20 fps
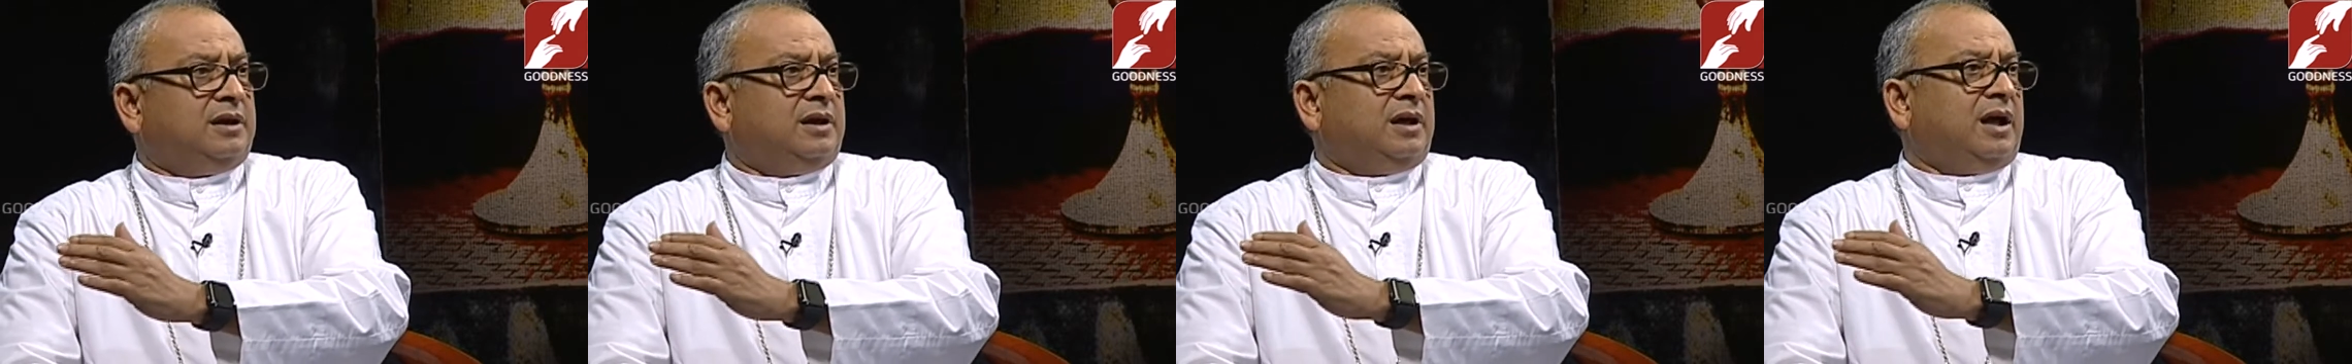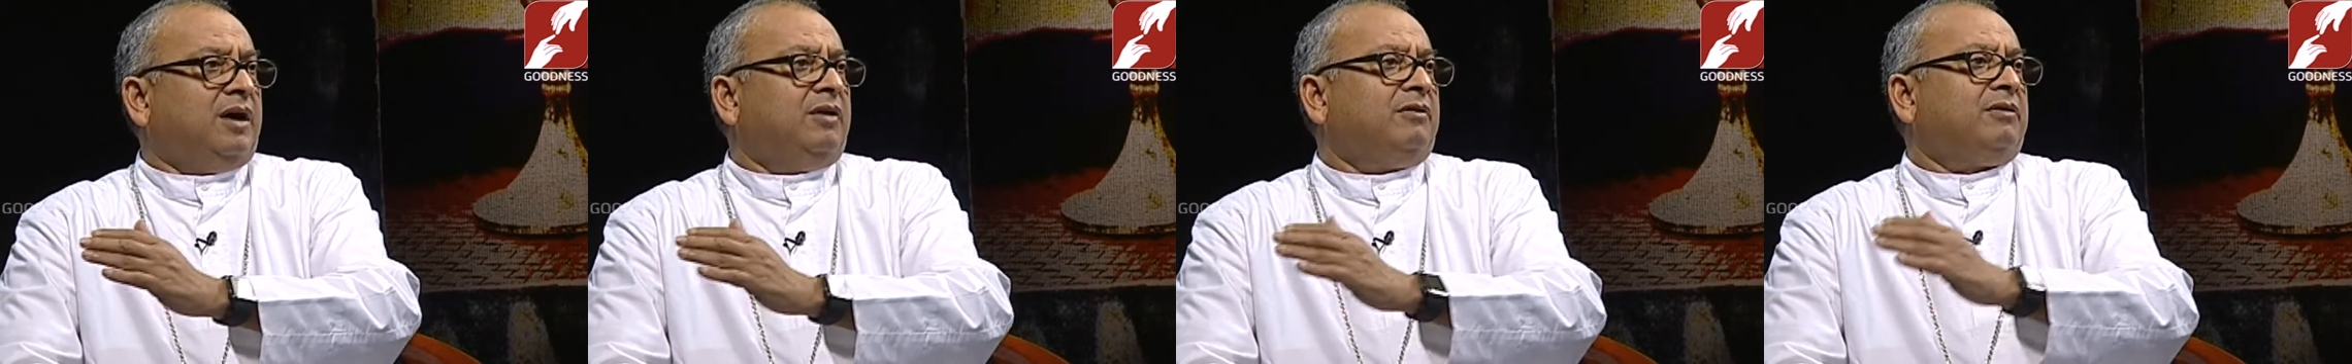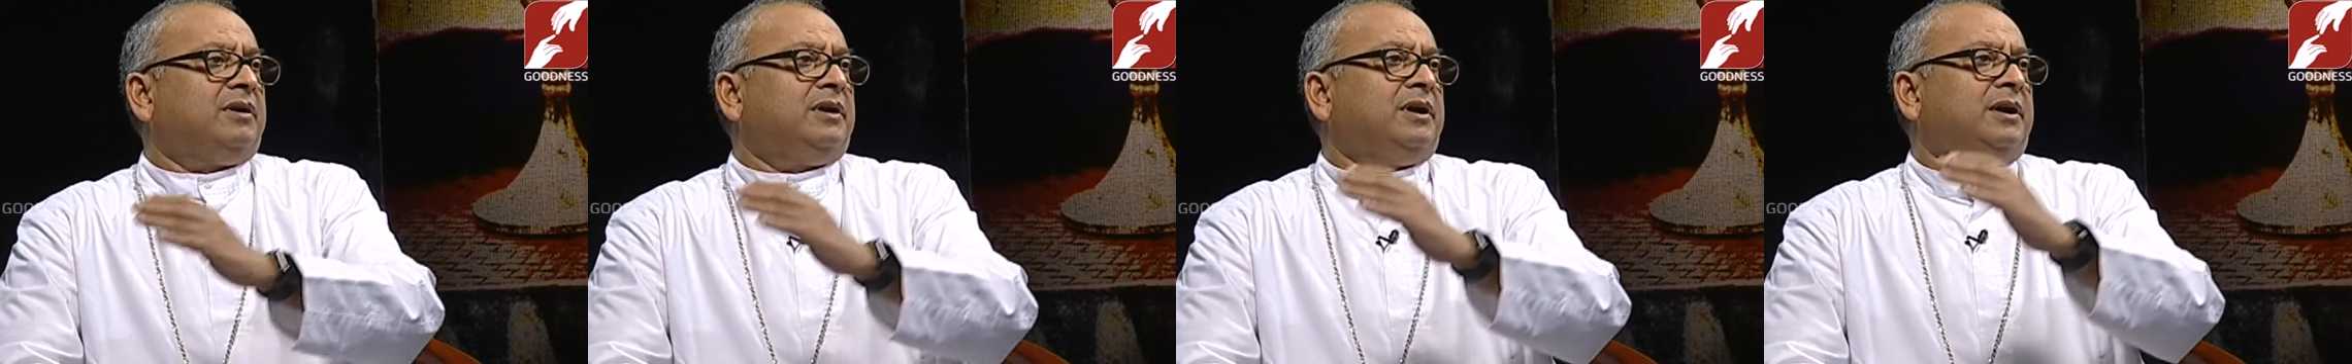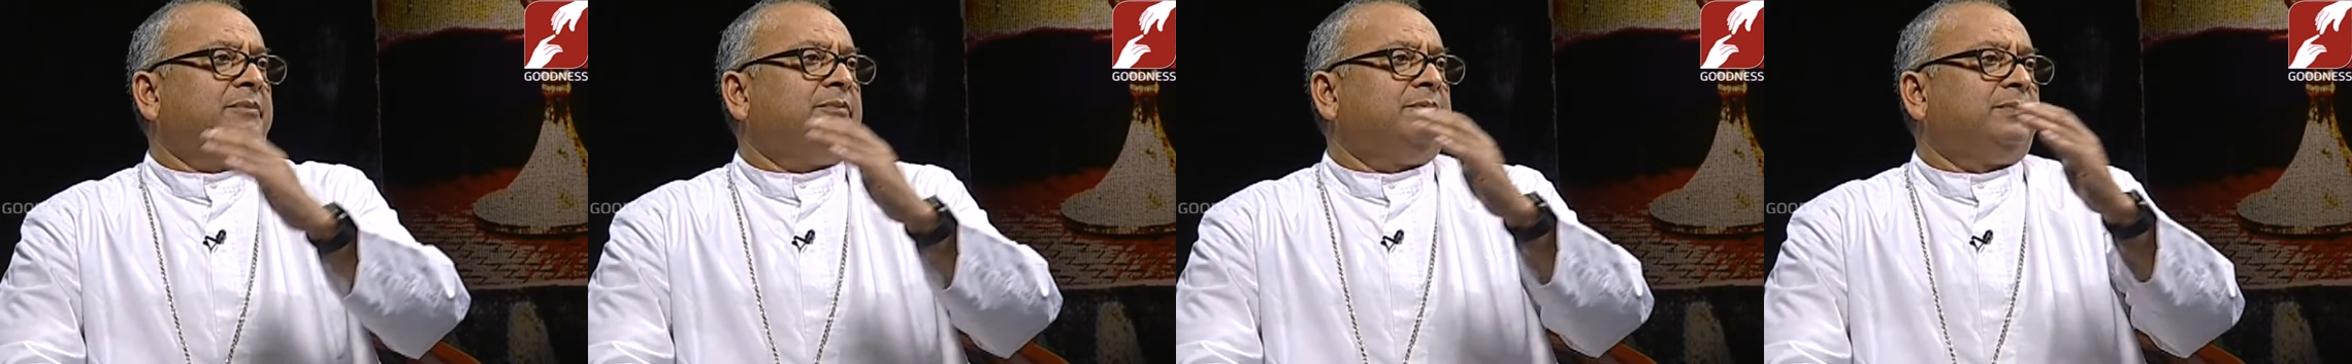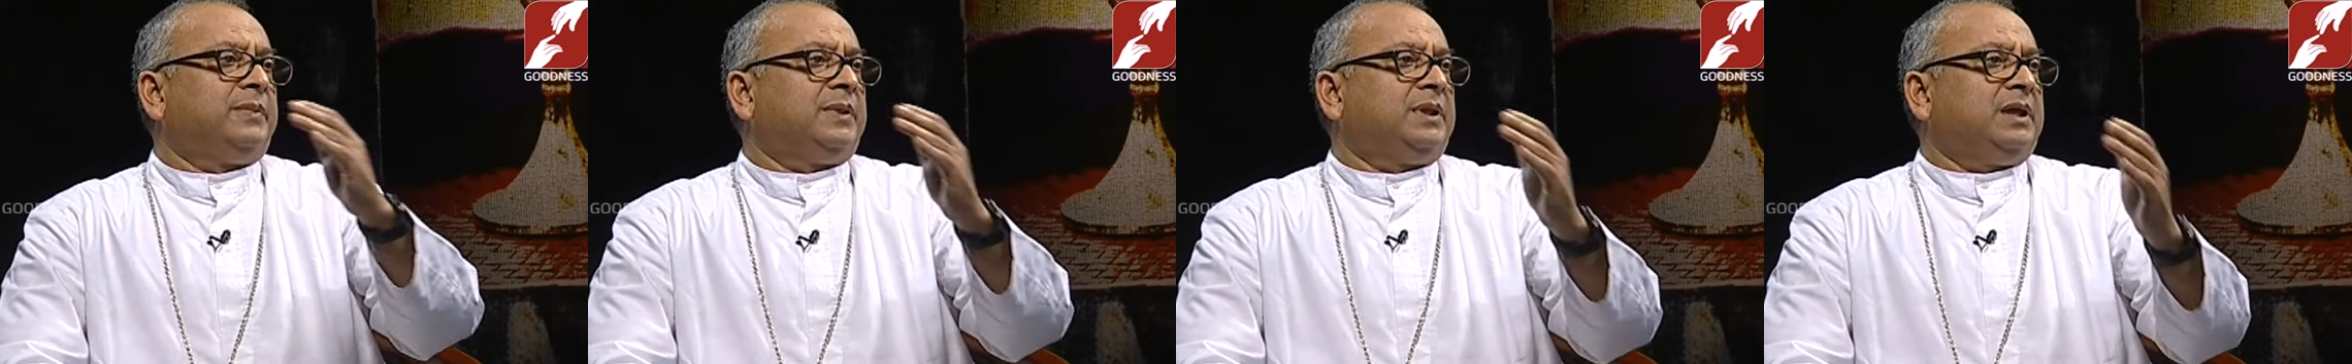
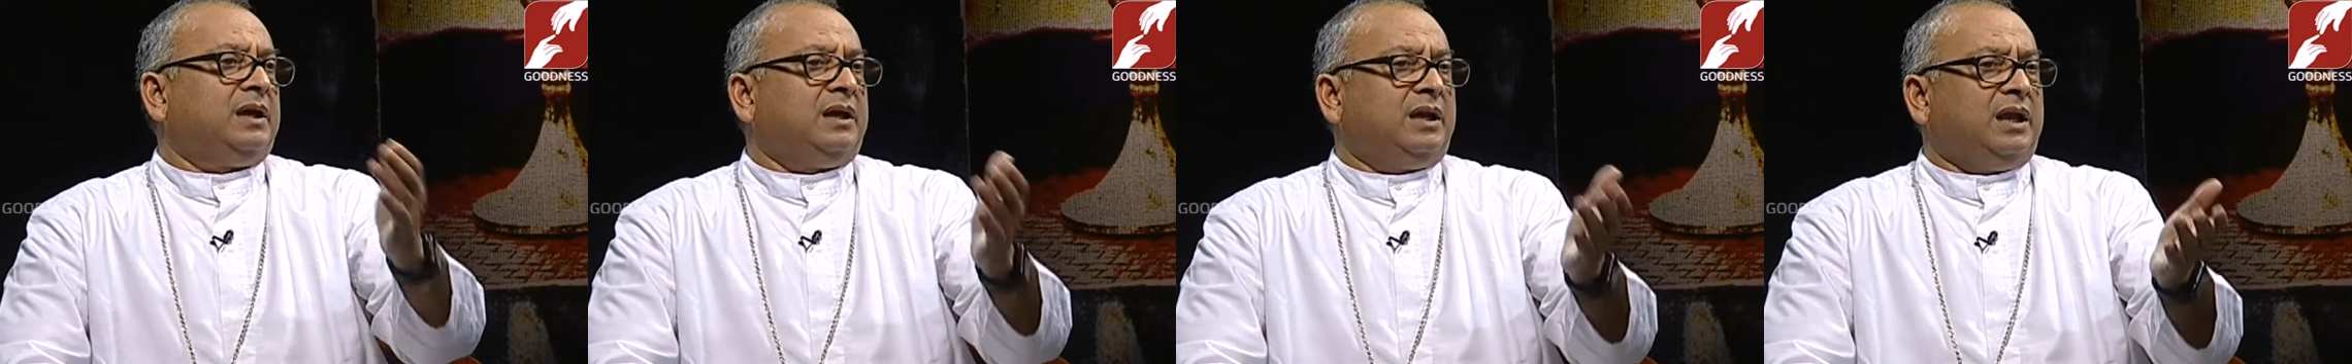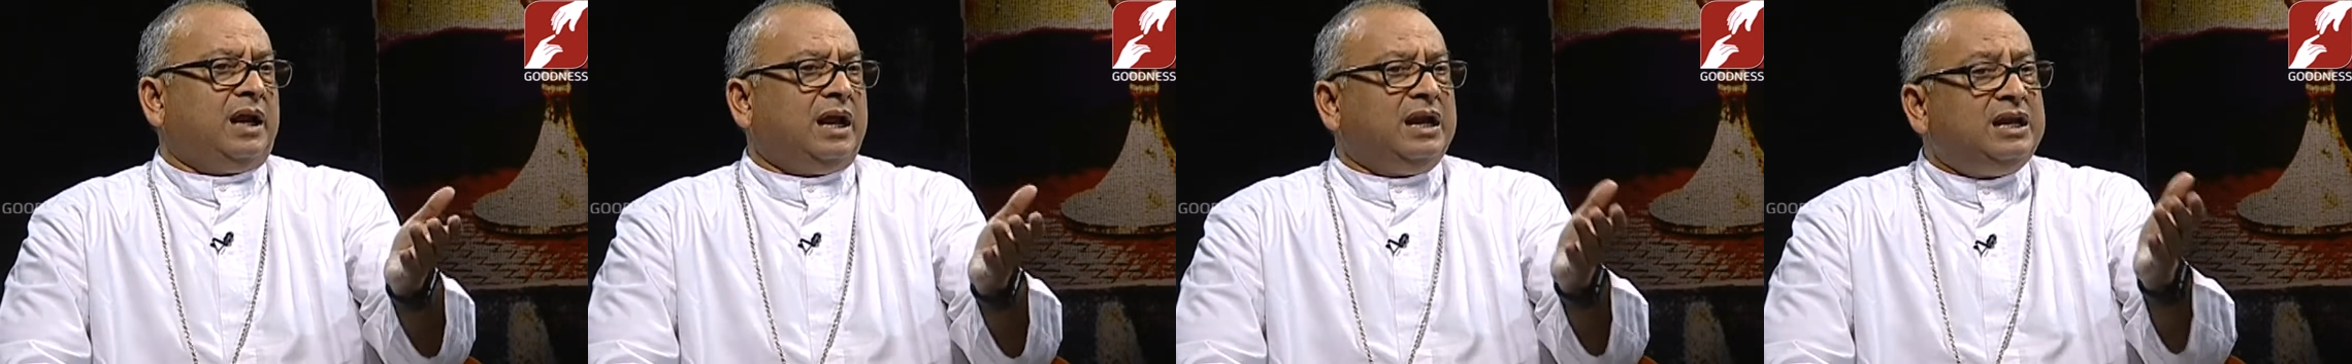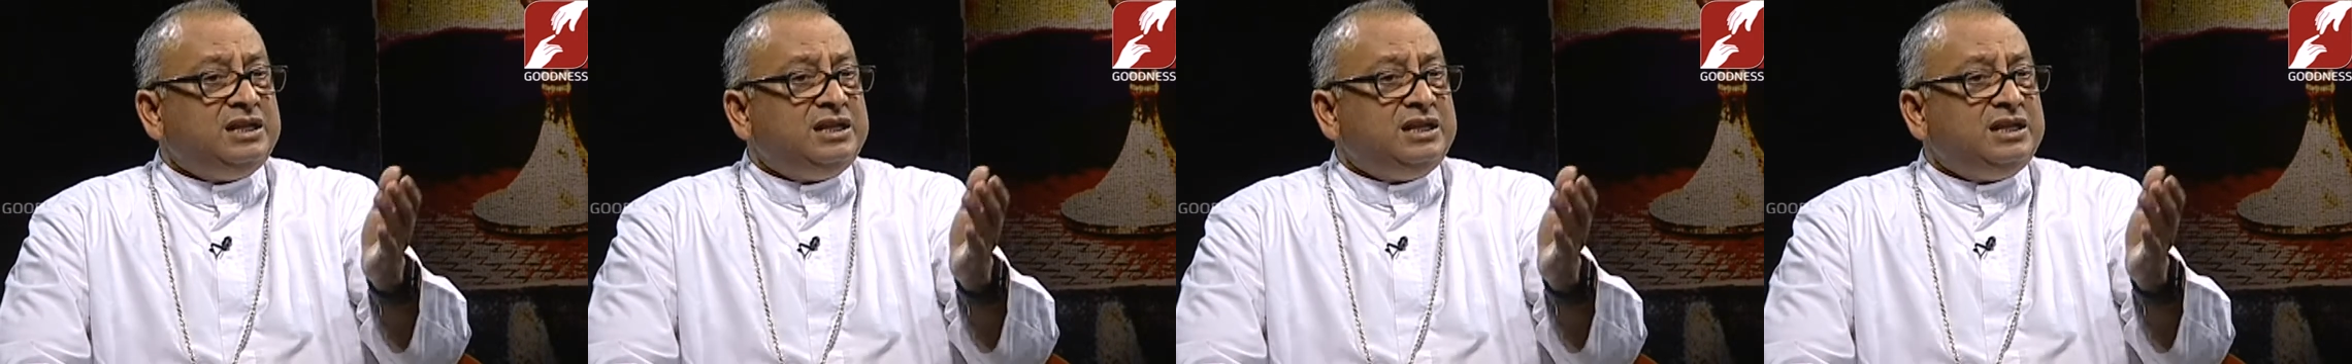our, at